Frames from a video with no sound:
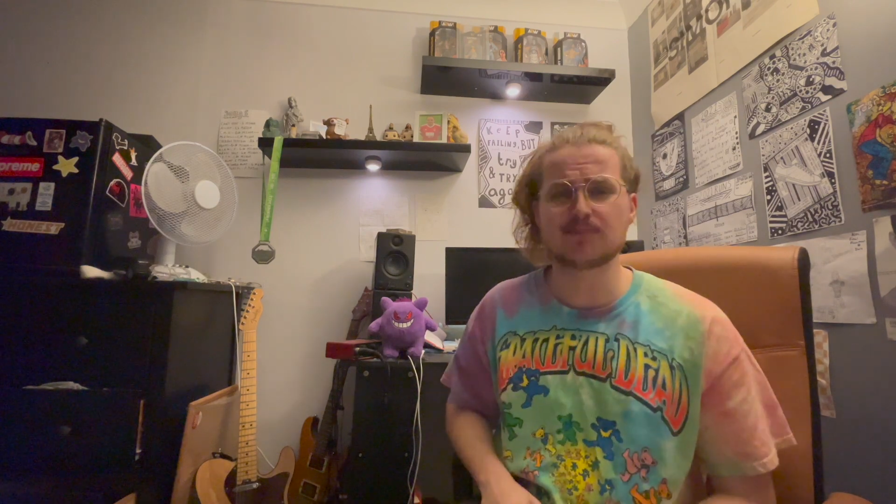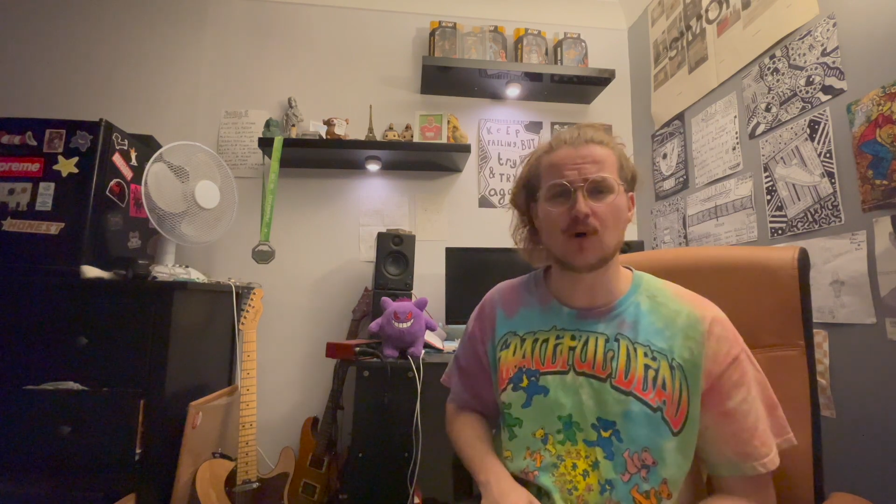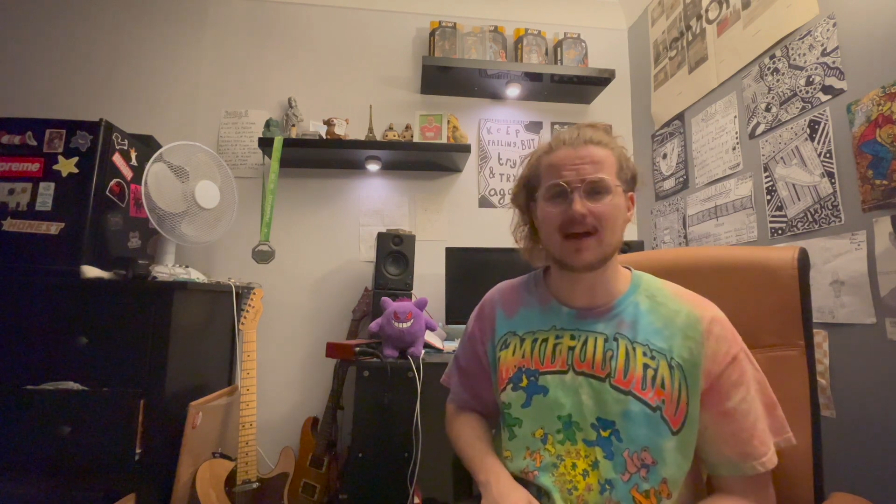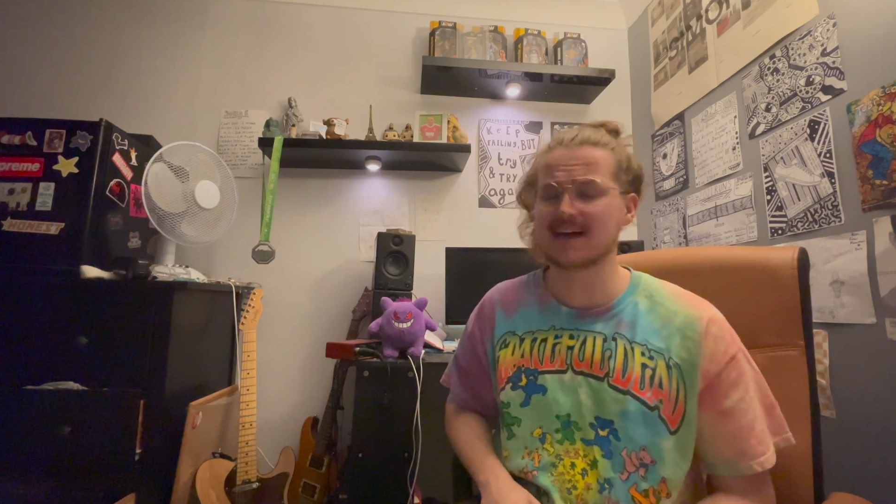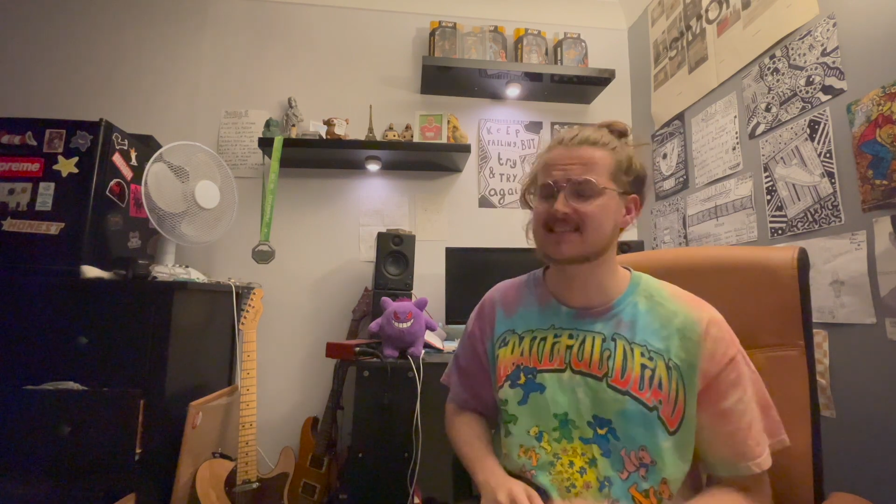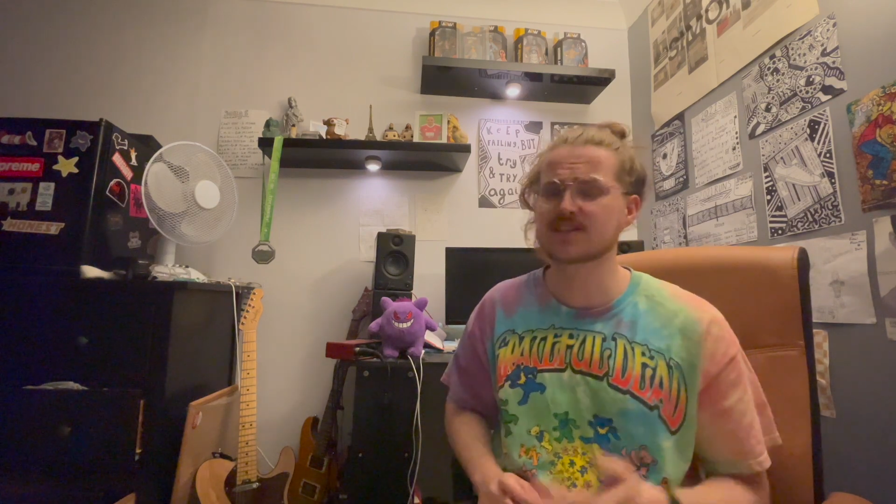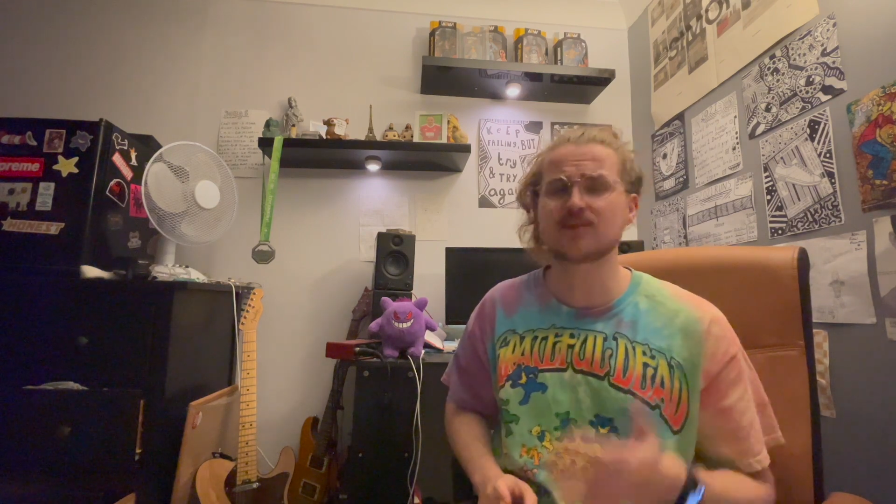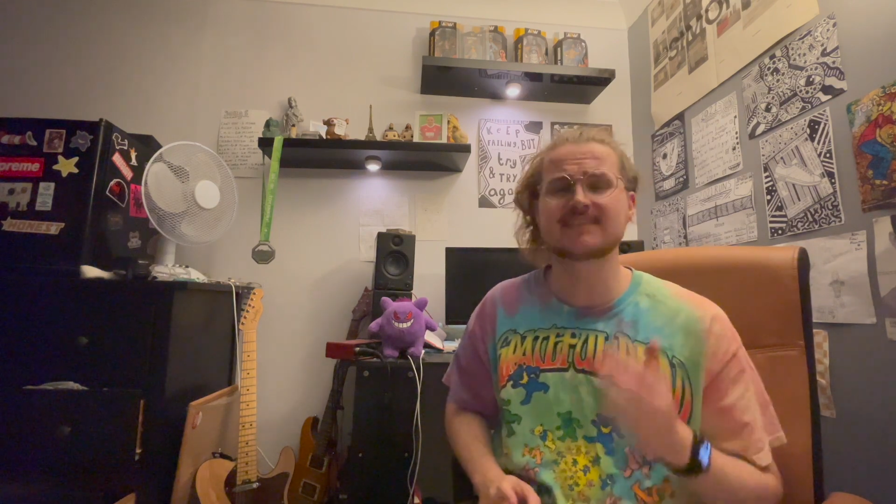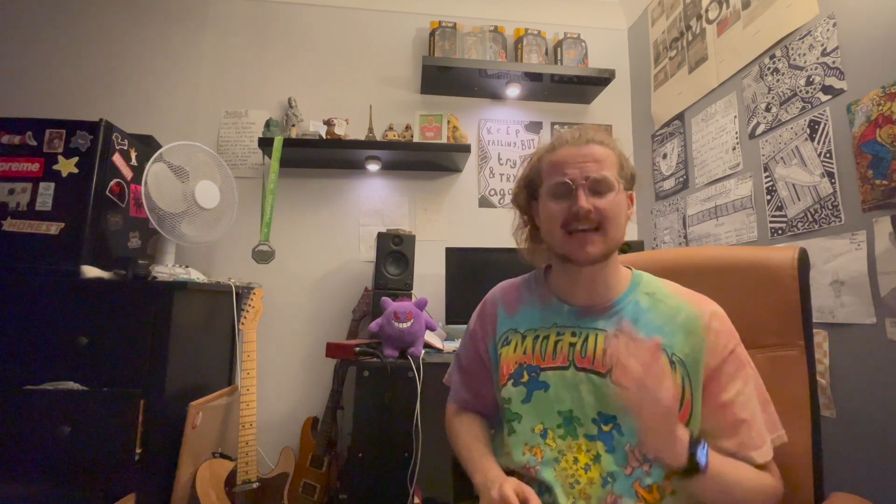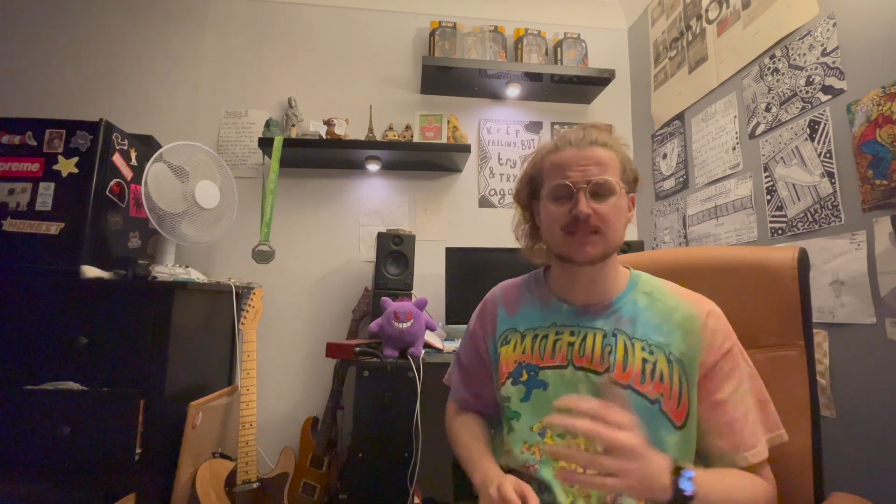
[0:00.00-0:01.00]
boy had
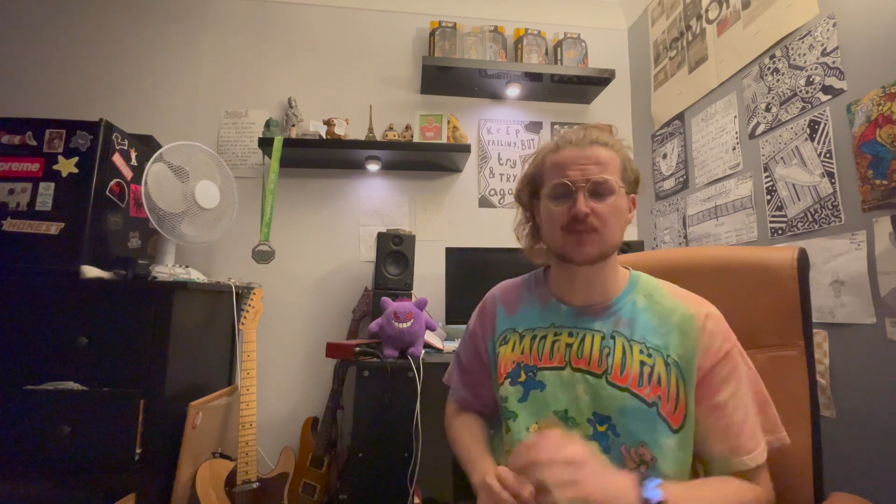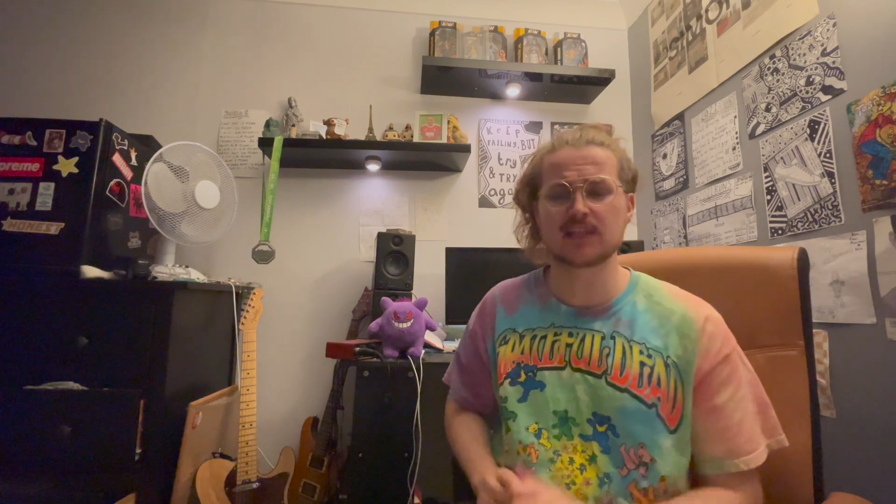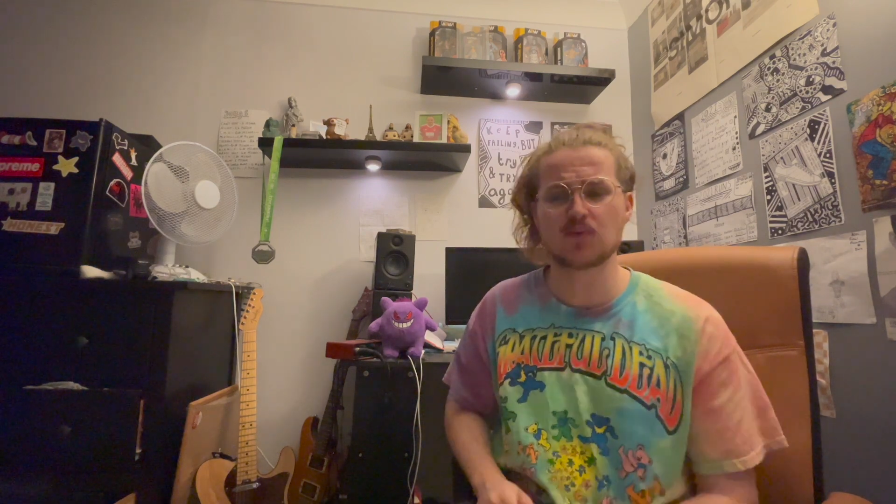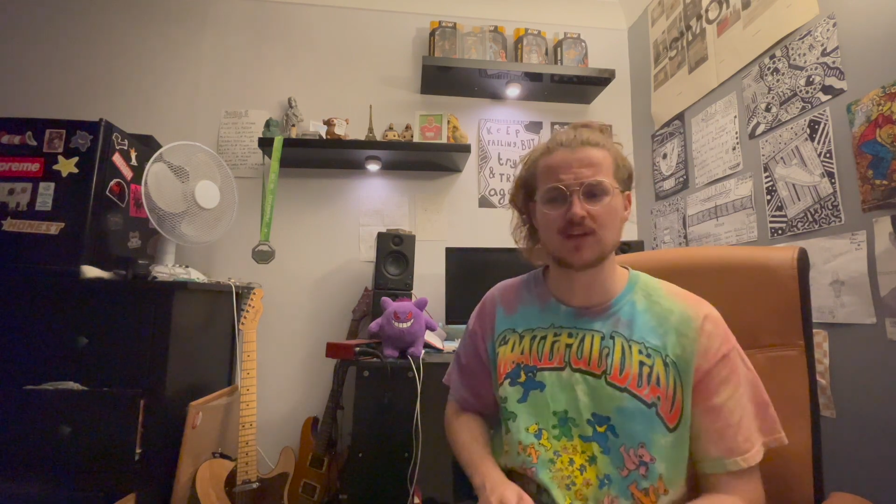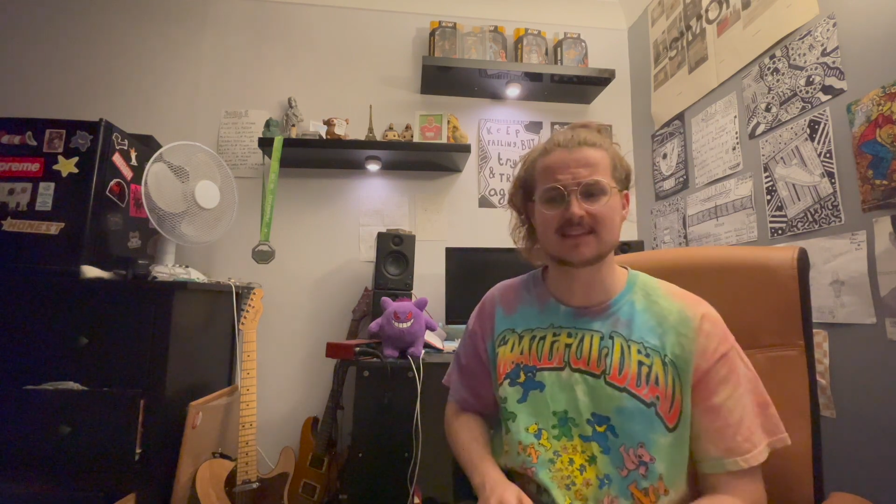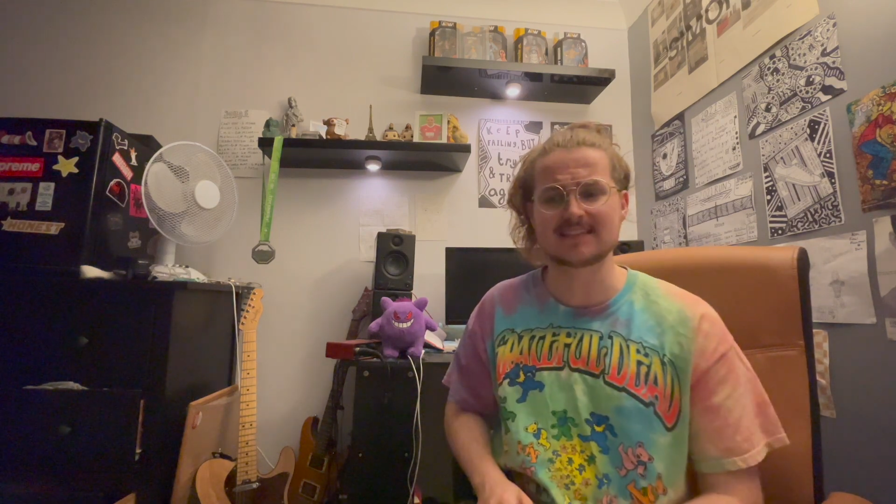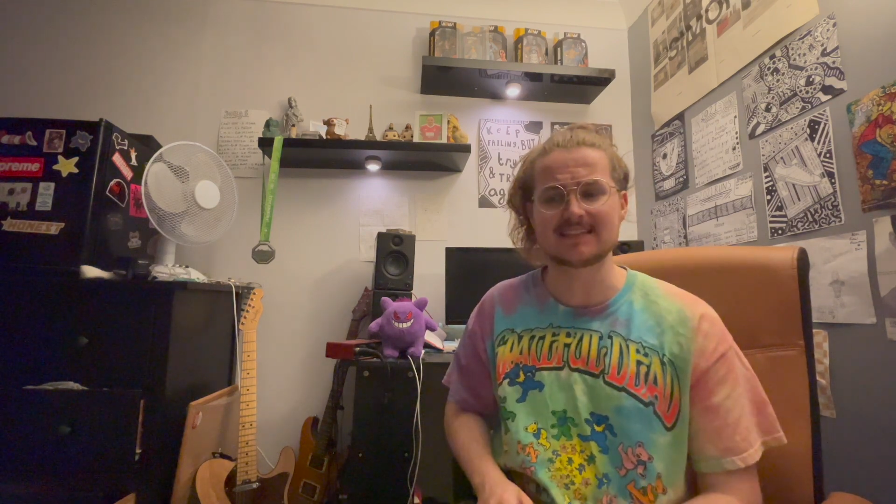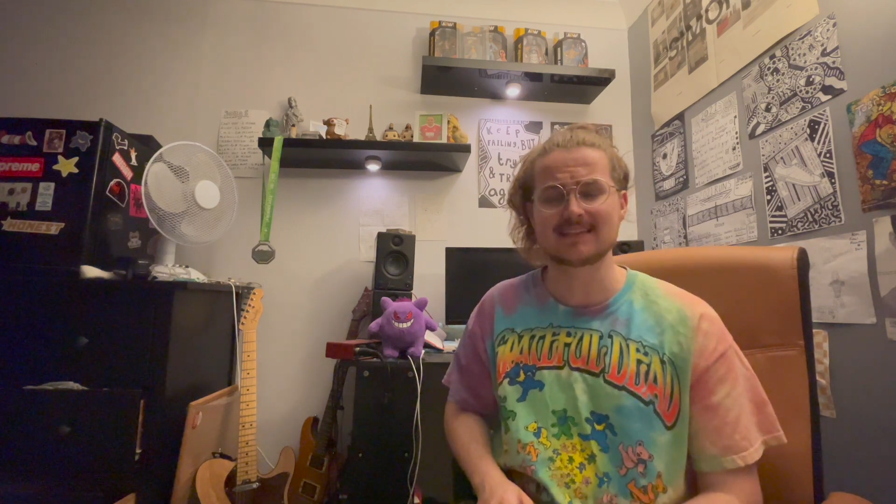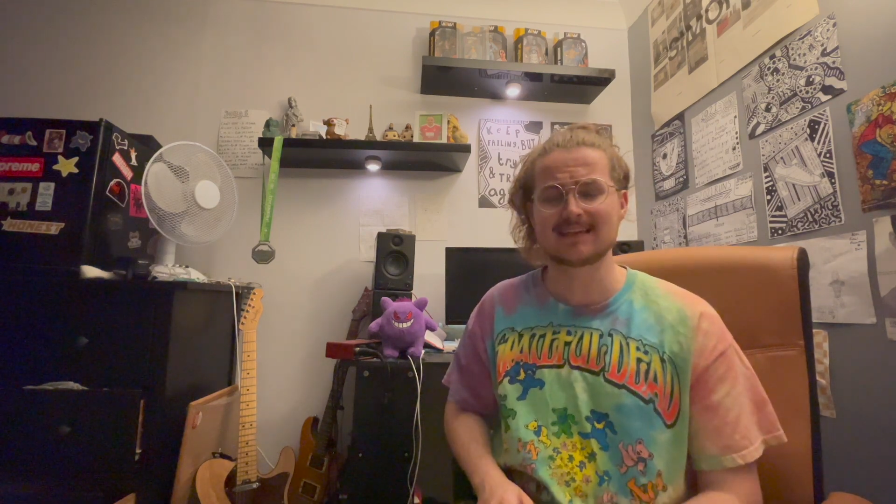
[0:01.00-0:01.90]
so desperately wanted